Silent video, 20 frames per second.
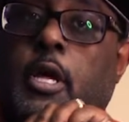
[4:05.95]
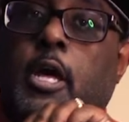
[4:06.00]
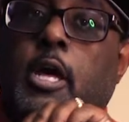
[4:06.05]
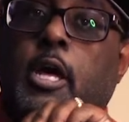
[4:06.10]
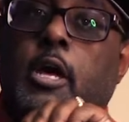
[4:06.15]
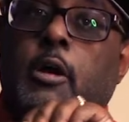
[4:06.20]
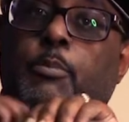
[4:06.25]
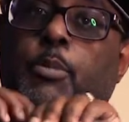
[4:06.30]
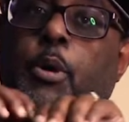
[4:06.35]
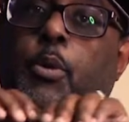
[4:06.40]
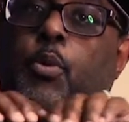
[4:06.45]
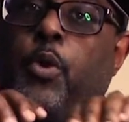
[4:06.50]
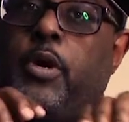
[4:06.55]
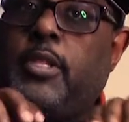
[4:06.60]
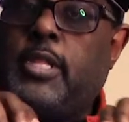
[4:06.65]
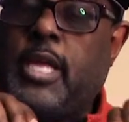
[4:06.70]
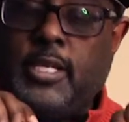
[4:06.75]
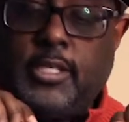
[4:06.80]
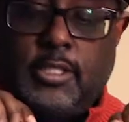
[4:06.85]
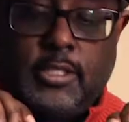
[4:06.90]
But when
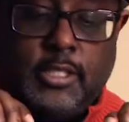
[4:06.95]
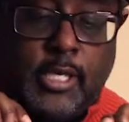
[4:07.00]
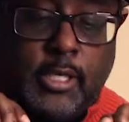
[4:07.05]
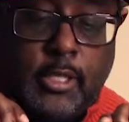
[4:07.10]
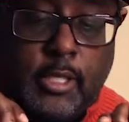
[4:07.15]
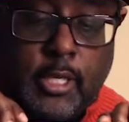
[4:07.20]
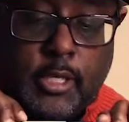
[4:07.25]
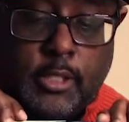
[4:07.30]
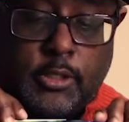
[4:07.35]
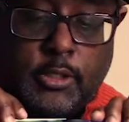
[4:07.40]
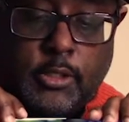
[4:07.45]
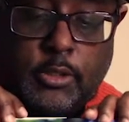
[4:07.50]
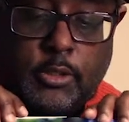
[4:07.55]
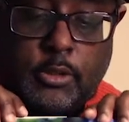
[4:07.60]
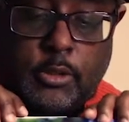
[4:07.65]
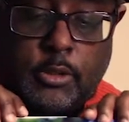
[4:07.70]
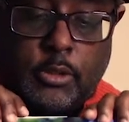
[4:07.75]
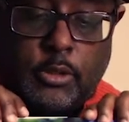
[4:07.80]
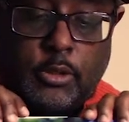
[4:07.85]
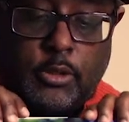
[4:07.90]
they see this,
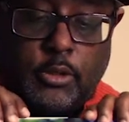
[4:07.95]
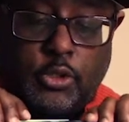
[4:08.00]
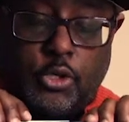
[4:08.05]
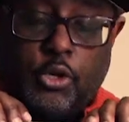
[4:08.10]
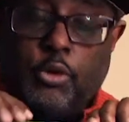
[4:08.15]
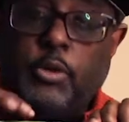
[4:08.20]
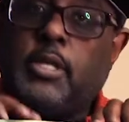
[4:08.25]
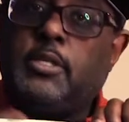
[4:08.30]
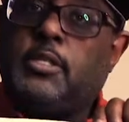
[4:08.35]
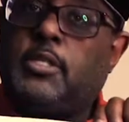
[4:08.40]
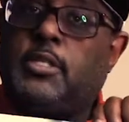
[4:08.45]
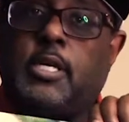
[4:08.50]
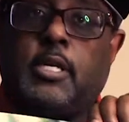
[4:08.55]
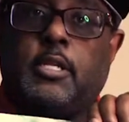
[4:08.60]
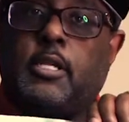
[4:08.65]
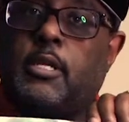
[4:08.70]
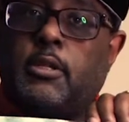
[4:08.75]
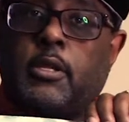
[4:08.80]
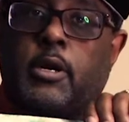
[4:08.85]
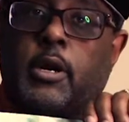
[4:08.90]
you can see it
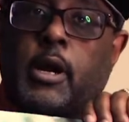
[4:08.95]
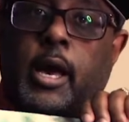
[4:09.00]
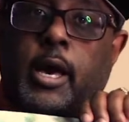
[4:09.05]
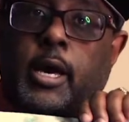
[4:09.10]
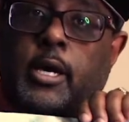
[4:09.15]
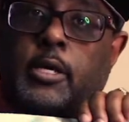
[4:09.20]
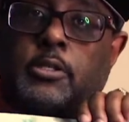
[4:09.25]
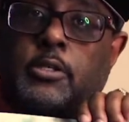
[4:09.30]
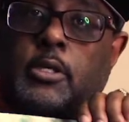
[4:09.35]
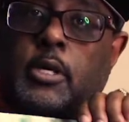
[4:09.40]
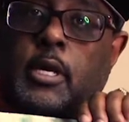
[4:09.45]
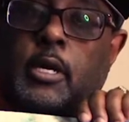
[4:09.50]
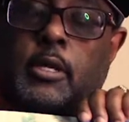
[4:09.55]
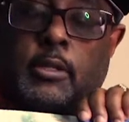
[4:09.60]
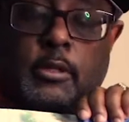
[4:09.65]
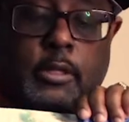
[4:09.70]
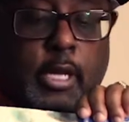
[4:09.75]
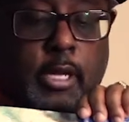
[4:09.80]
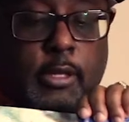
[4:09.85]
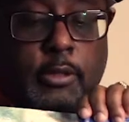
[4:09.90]
in their eyes
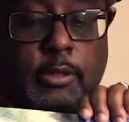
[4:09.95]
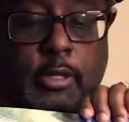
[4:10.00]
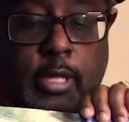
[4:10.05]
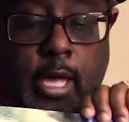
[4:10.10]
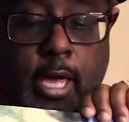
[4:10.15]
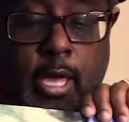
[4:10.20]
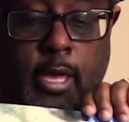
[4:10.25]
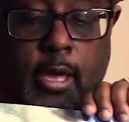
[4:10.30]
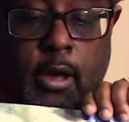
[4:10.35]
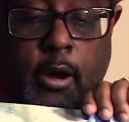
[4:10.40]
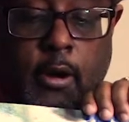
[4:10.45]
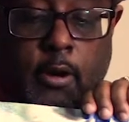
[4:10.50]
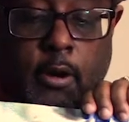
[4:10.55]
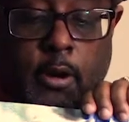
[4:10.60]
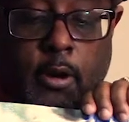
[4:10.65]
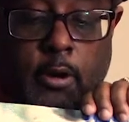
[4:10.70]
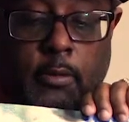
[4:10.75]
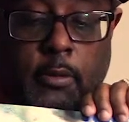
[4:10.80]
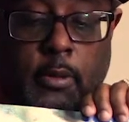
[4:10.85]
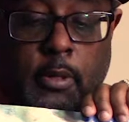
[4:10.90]
that
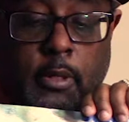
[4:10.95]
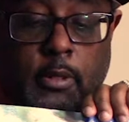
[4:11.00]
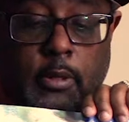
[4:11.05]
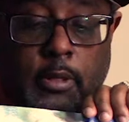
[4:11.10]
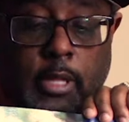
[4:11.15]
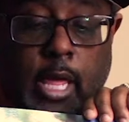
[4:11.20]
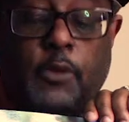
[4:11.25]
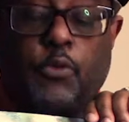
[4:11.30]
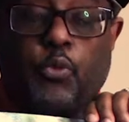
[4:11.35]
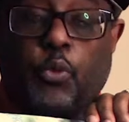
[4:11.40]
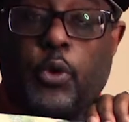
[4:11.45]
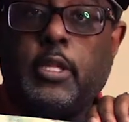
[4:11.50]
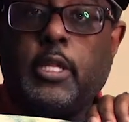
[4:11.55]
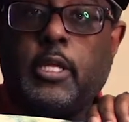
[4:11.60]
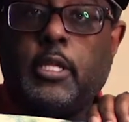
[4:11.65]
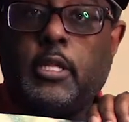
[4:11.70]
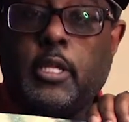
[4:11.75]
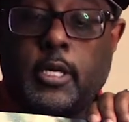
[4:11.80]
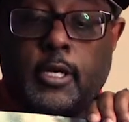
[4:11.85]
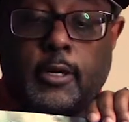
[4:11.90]
they really
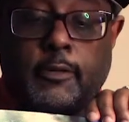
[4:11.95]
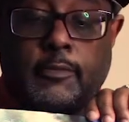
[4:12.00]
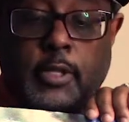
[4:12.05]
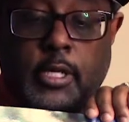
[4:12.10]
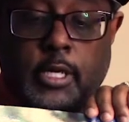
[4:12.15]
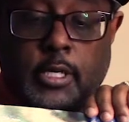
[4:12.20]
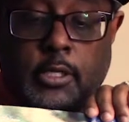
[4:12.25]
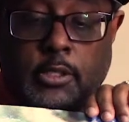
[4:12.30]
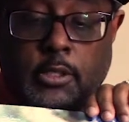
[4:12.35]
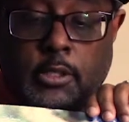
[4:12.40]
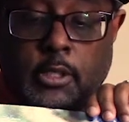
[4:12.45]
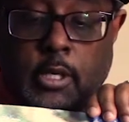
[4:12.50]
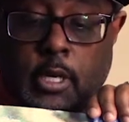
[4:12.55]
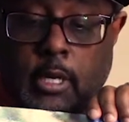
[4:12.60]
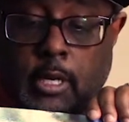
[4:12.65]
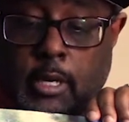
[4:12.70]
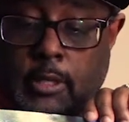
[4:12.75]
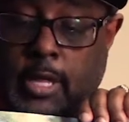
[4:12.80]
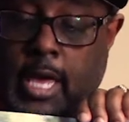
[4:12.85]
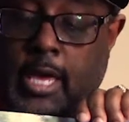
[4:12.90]
love this.
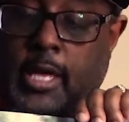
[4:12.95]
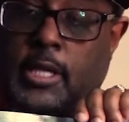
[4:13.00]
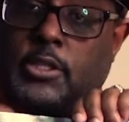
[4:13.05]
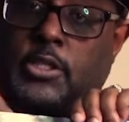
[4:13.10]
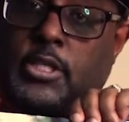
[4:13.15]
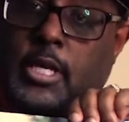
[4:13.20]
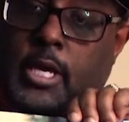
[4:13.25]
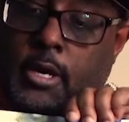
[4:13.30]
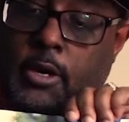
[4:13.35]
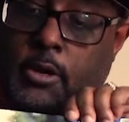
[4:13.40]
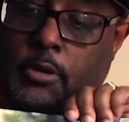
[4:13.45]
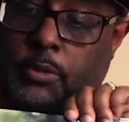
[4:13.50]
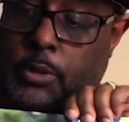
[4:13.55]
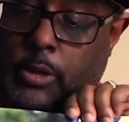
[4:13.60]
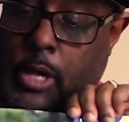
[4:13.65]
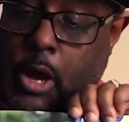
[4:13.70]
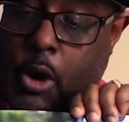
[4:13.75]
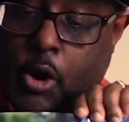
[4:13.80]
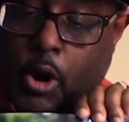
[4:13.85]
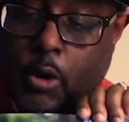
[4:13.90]
They can tell the
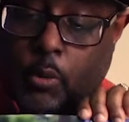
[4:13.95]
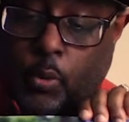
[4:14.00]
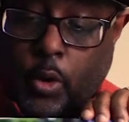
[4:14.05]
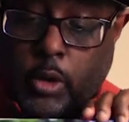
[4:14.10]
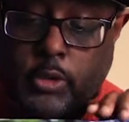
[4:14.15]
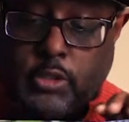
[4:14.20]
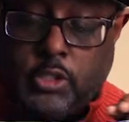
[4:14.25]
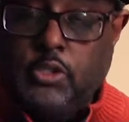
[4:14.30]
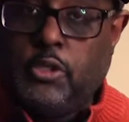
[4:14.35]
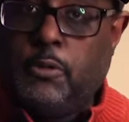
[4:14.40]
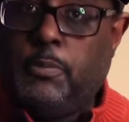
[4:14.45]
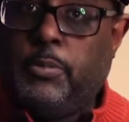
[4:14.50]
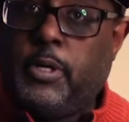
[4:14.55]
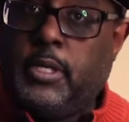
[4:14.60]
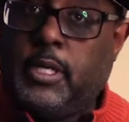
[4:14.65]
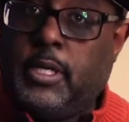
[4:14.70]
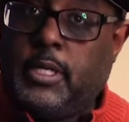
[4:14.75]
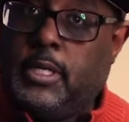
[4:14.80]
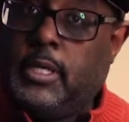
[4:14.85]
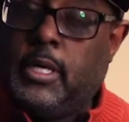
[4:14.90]
hard work that you put
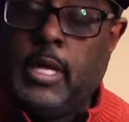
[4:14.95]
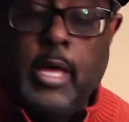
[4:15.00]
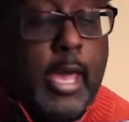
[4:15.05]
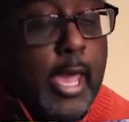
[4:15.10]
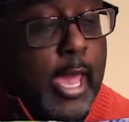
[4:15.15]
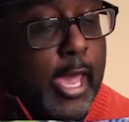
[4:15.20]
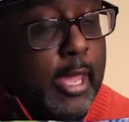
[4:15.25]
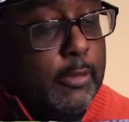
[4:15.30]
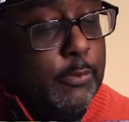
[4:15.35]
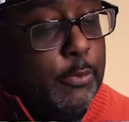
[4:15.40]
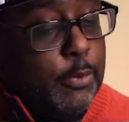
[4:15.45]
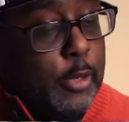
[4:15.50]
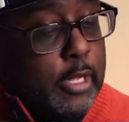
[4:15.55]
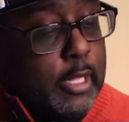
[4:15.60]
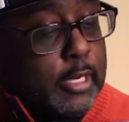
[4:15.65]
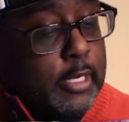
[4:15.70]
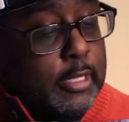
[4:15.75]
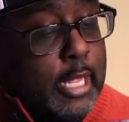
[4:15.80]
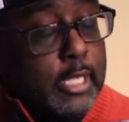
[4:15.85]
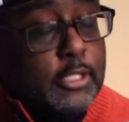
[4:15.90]
in it. And
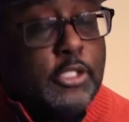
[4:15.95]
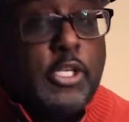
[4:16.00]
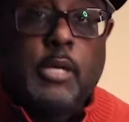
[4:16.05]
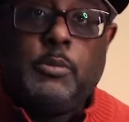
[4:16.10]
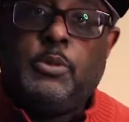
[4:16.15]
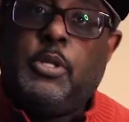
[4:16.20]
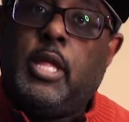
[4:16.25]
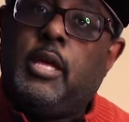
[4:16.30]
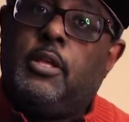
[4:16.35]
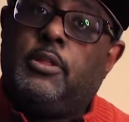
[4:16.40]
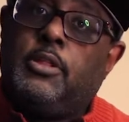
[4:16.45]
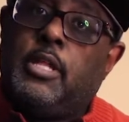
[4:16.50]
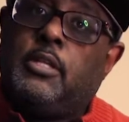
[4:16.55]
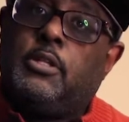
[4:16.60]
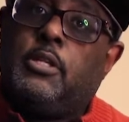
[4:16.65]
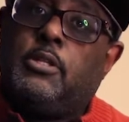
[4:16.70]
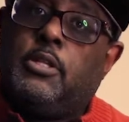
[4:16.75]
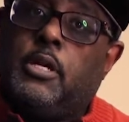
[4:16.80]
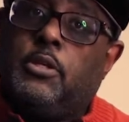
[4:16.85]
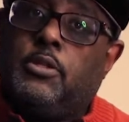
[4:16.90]
a lot of times they think
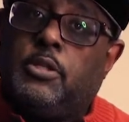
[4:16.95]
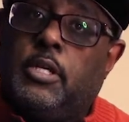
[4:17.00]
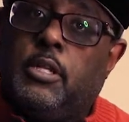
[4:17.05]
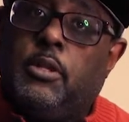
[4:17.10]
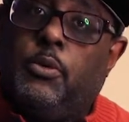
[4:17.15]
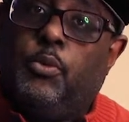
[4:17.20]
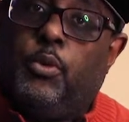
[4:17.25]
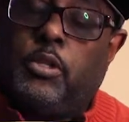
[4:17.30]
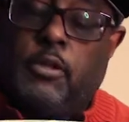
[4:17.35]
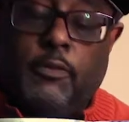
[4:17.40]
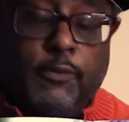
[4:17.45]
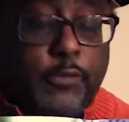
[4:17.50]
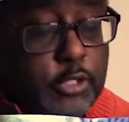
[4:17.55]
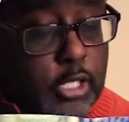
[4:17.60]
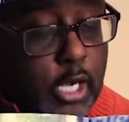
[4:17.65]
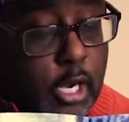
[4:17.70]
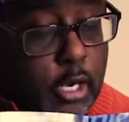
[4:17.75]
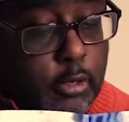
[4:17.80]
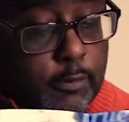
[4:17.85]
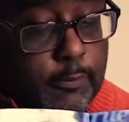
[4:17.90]
that they're dealing with a
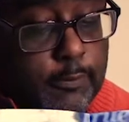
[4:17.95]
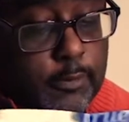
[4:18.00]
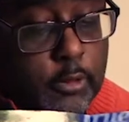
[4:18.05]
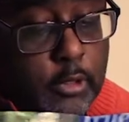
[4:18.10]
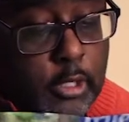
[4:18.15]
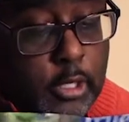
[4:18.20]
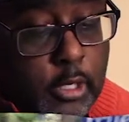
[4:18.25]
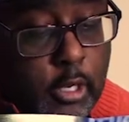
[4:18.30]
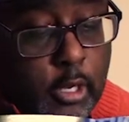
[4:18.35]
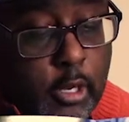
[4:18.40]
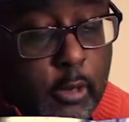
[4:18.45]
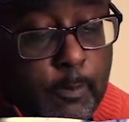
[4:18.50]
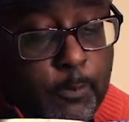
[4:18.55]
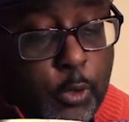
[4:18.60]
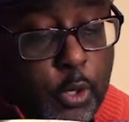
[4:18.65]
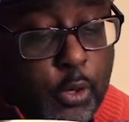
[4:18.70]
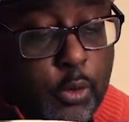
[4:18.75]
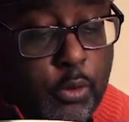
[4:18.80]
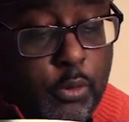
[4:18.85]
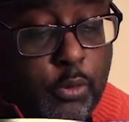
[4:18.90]
photographer
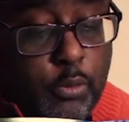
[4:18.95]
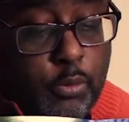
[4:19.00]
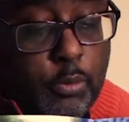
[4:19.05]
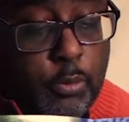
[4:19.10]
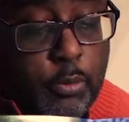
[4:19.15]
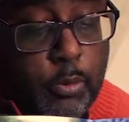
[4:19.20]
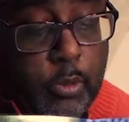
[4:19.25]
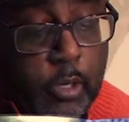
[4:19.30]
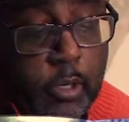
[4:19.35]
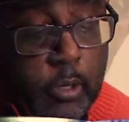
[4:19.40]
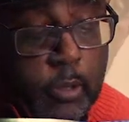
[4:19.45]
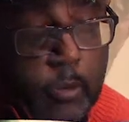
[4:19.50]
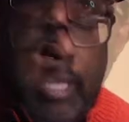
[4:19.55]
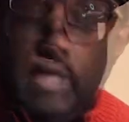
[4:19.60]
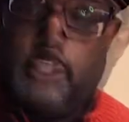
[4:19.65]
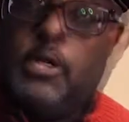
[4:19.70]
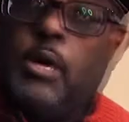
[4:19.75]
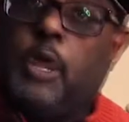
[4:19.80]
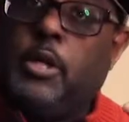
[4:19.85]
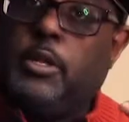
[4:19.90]
who
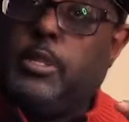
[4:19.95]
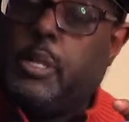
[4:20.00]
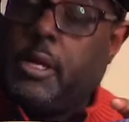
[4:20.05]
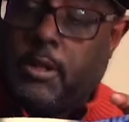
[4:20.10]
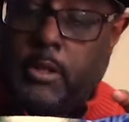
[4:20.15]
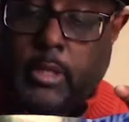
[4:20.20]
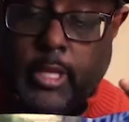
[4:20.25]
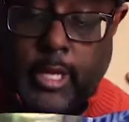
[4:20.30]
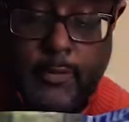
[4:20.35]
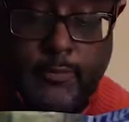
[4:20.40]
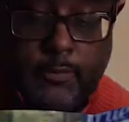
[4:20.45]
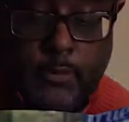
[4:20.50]
is on another level.